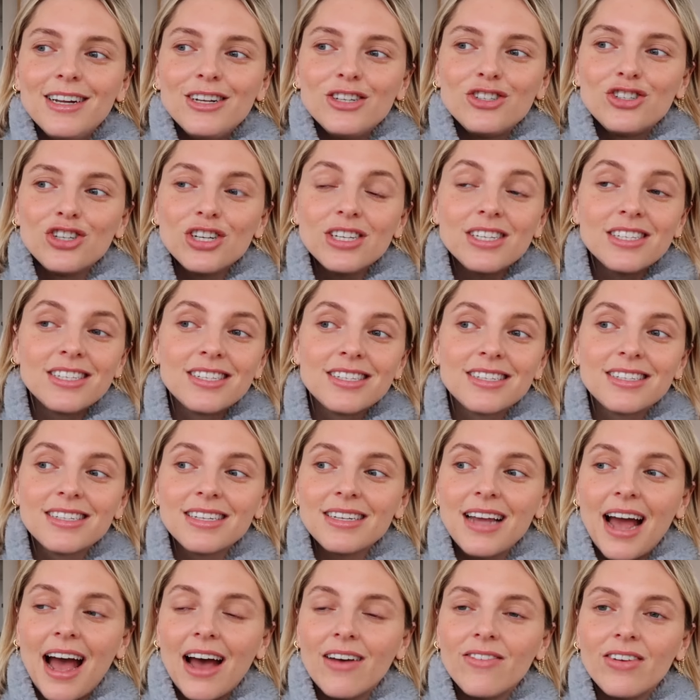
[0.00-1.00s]
just
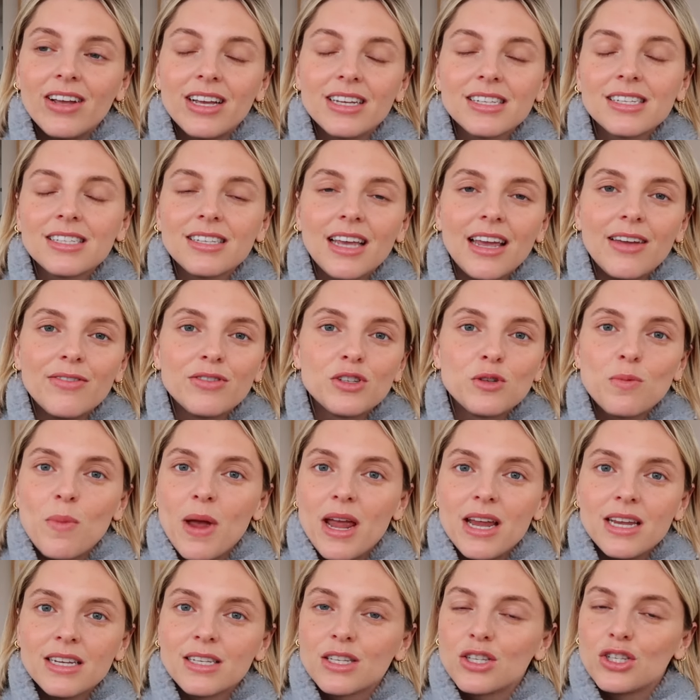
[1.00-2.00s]
having a safe
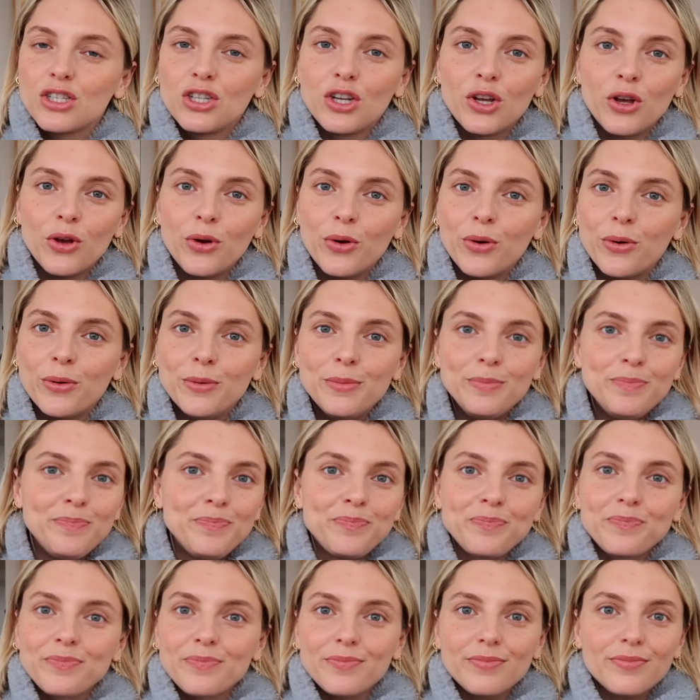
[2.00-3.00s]
space to,
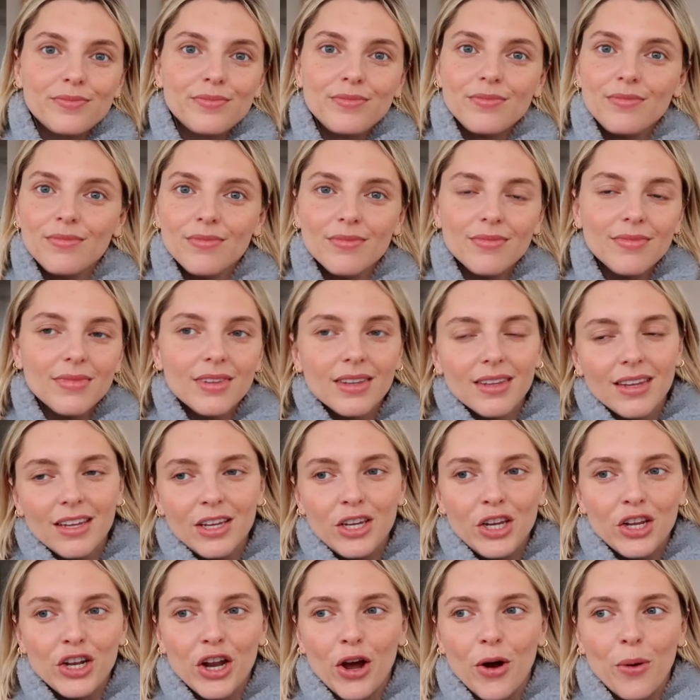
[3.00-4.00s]

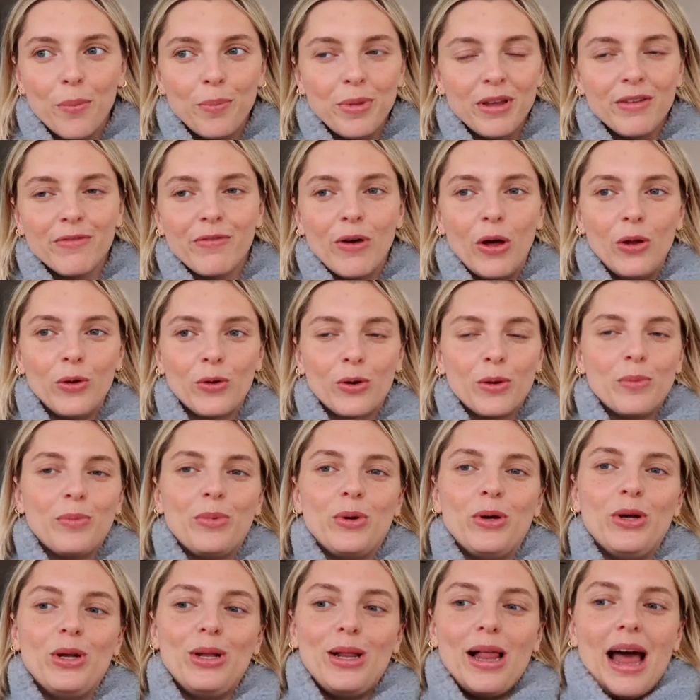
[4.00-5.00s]
you know, be
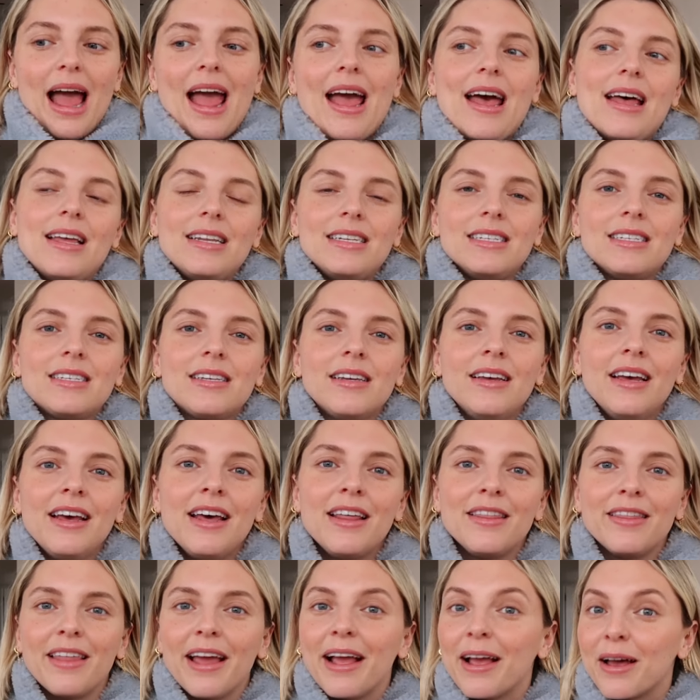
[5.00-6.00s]
vulnerable and
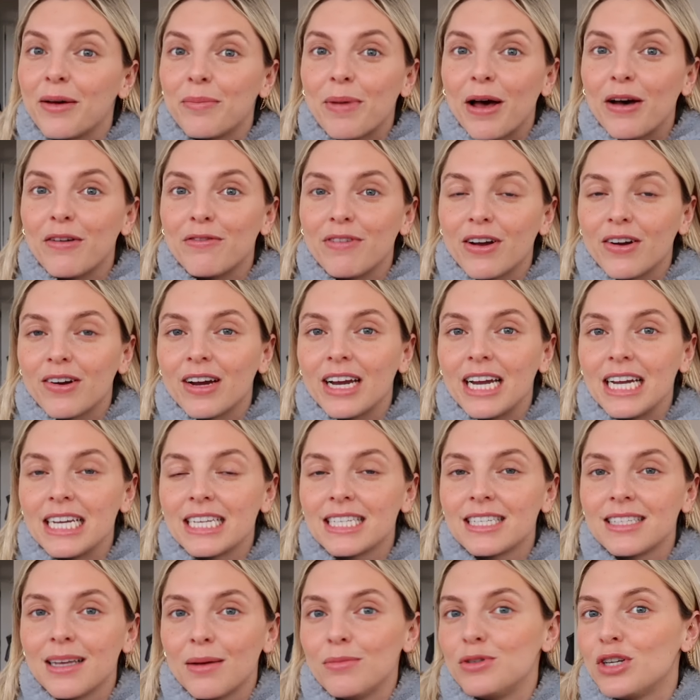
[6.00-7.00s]
think about various
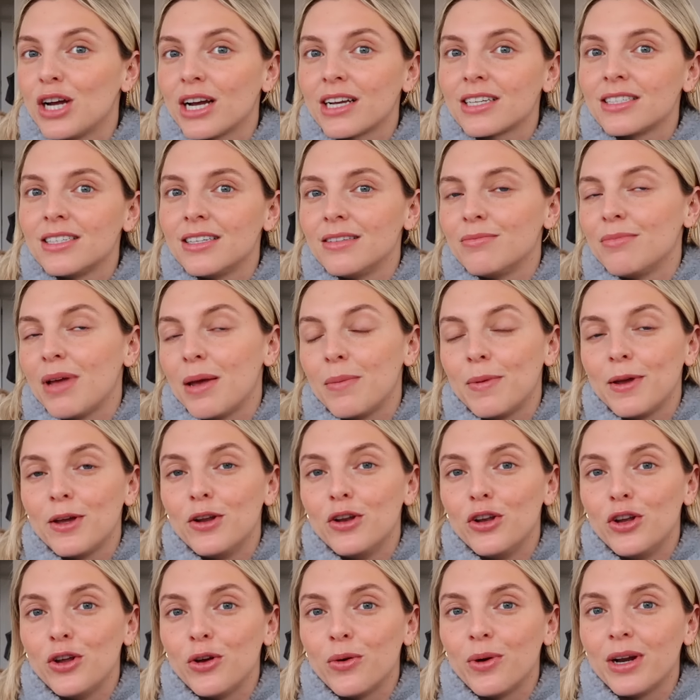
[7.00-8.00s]
subjects in maybe a
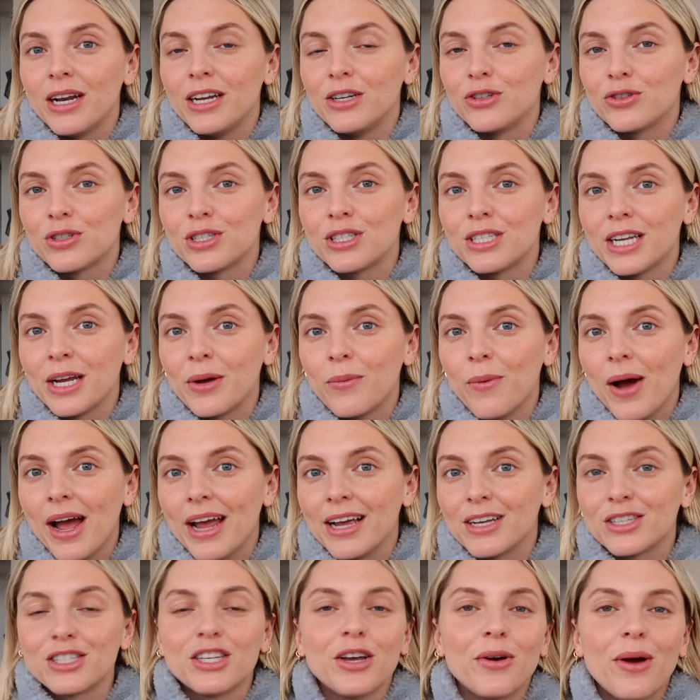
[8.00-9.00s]
new and interesting
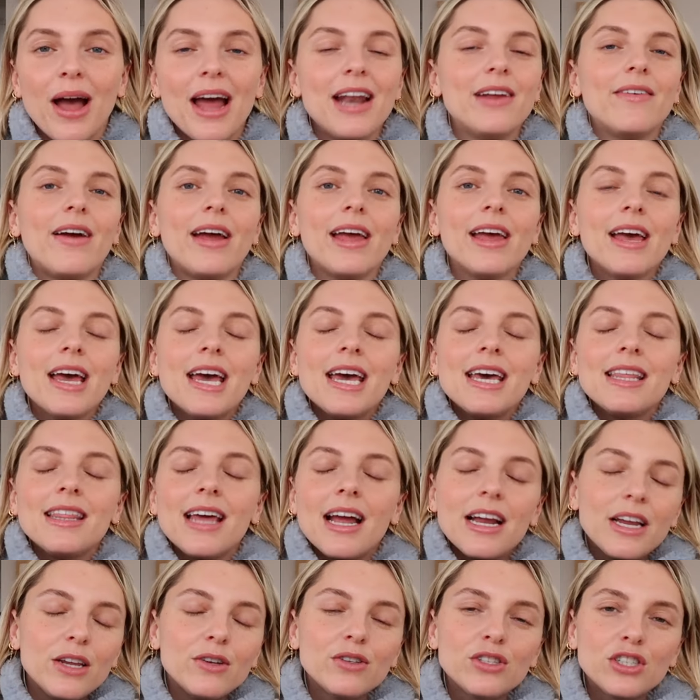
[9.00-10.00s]
way. So anyway,
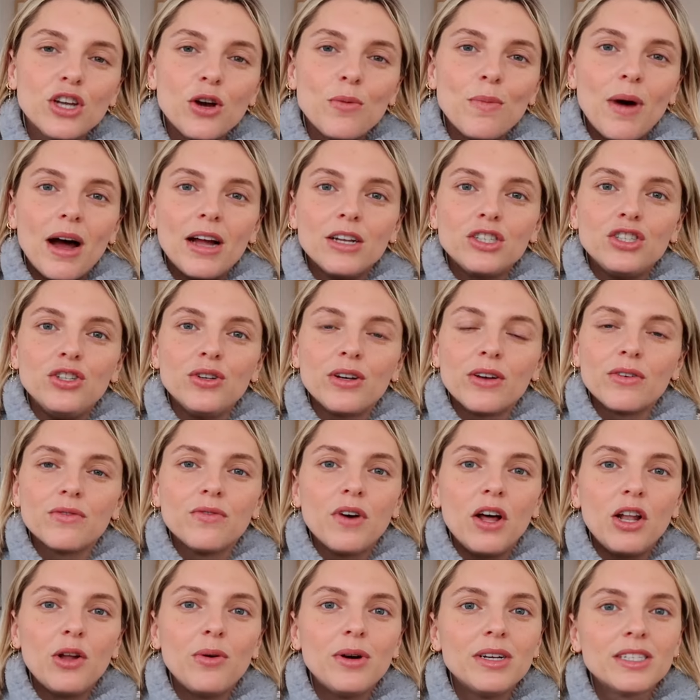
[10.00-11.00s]
thank you so much. You can
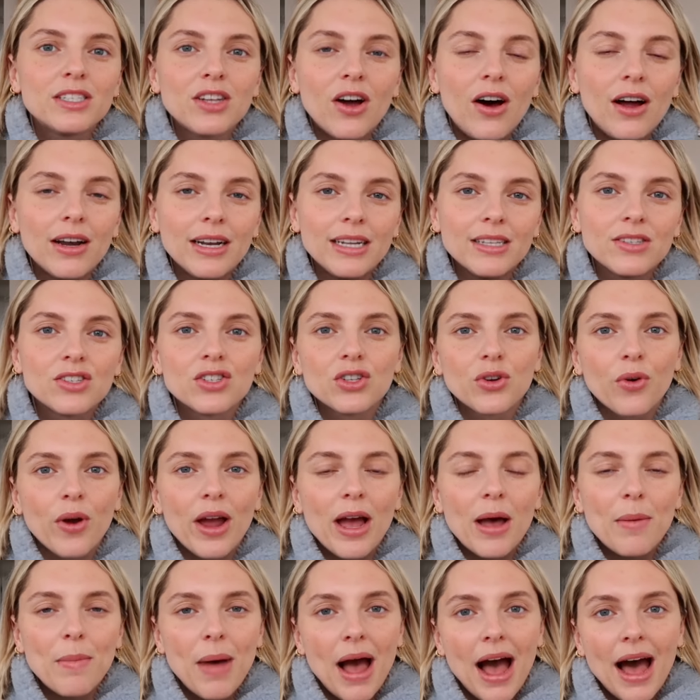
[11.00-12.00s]
follow us on
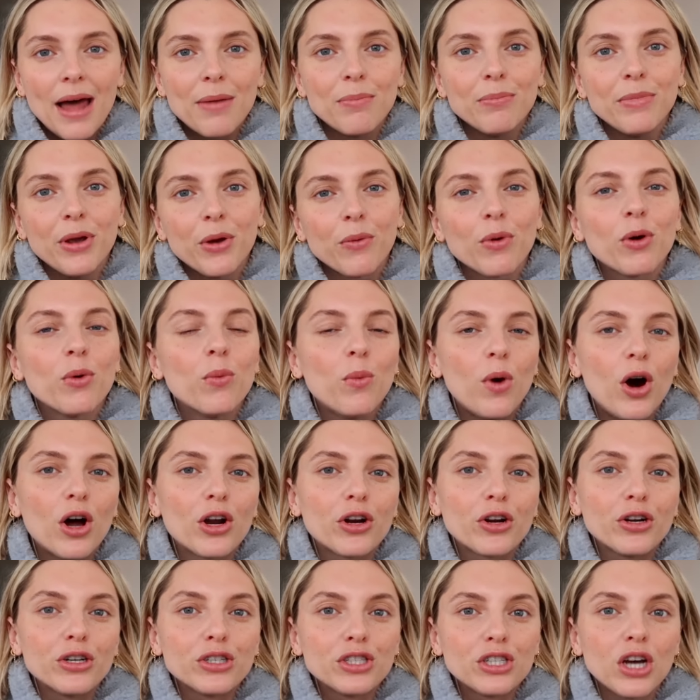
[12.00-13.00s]
Instagram at
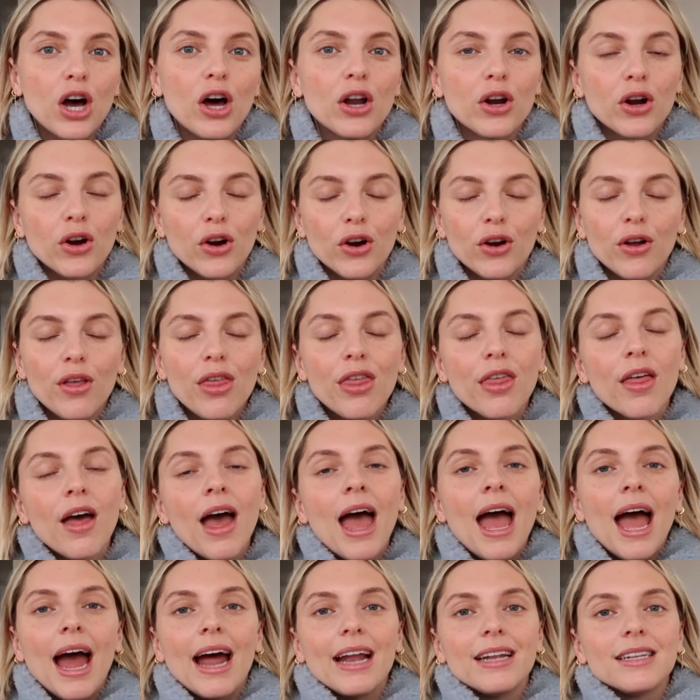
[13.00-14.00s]
mirrorwater.earth
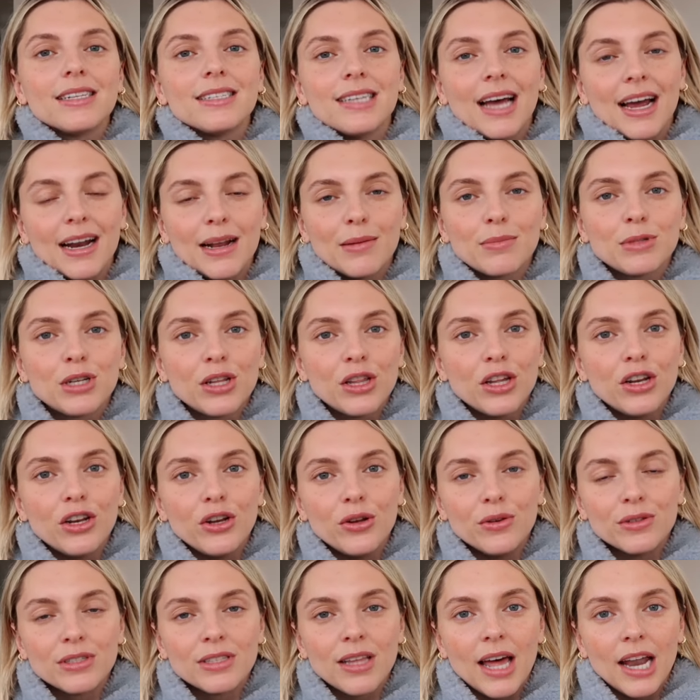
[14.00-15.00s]
and sign up to the
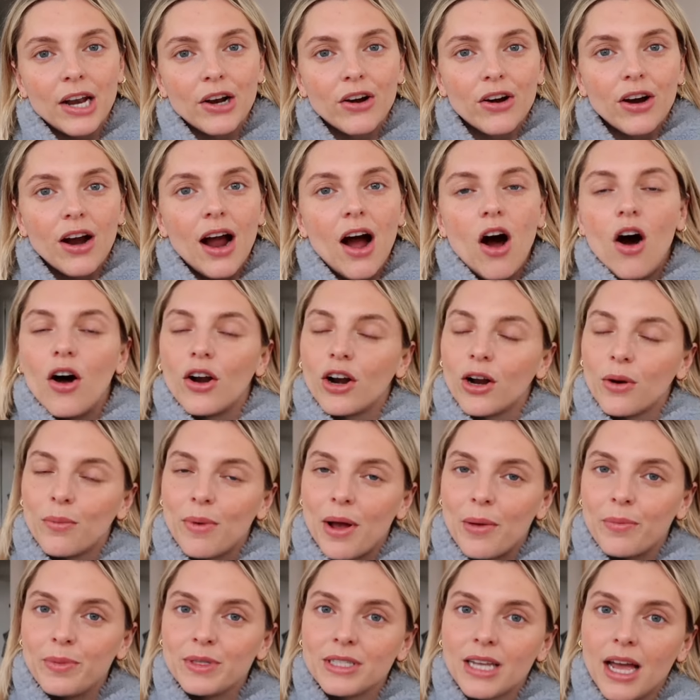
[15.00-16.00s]
newsletter on our
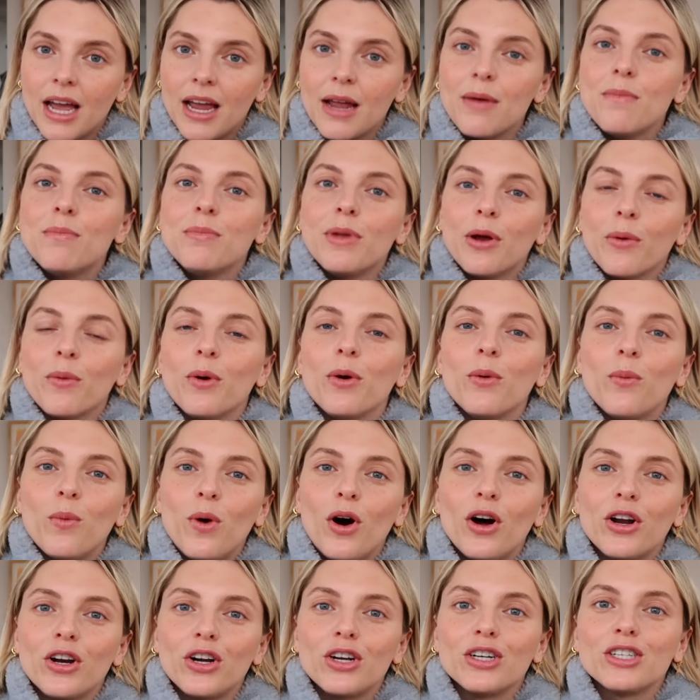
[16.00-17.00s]
website,
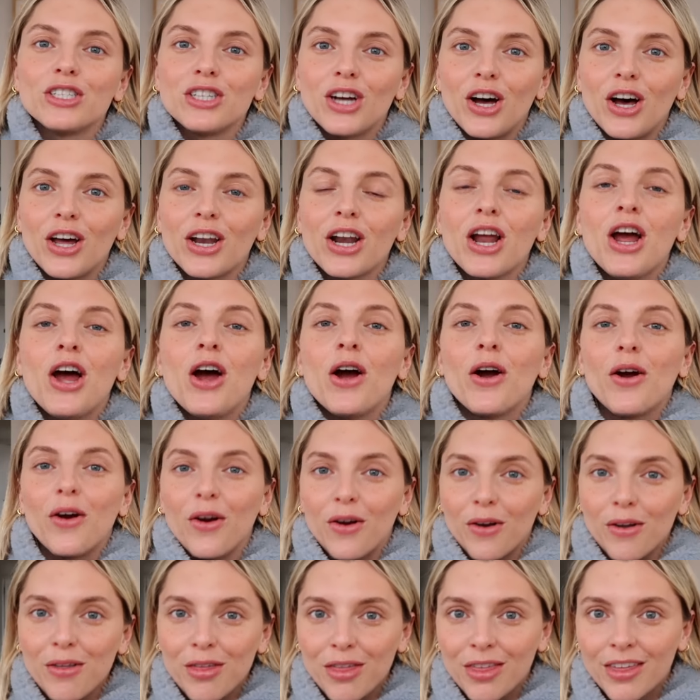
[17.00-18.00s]

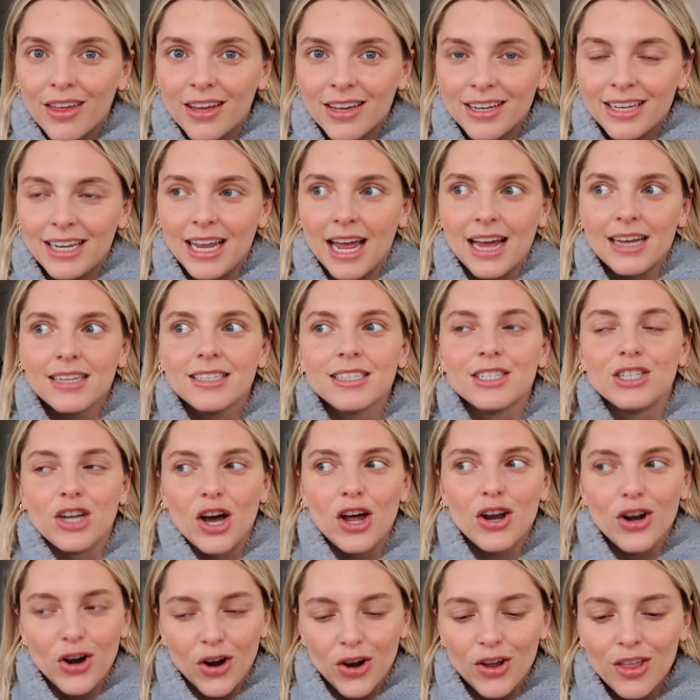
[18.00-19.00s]
mirrorwater.earth. Yes,
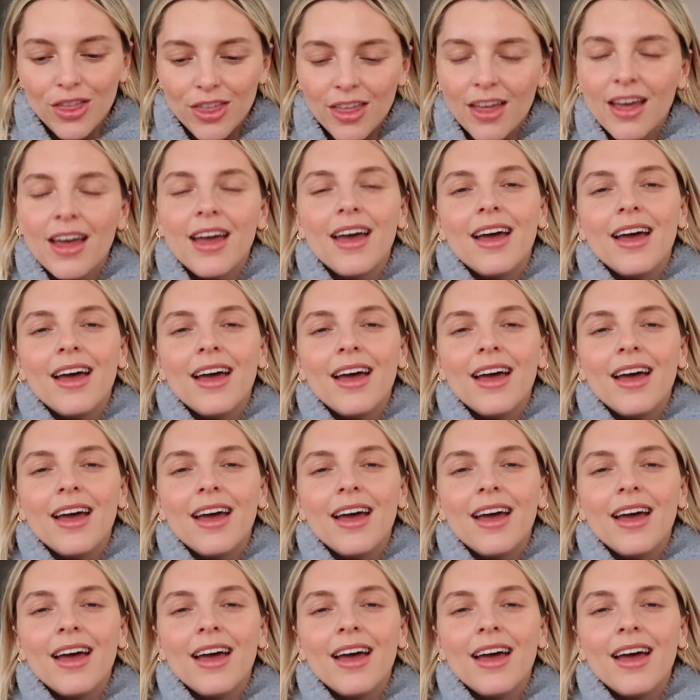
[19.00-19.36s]
.earth.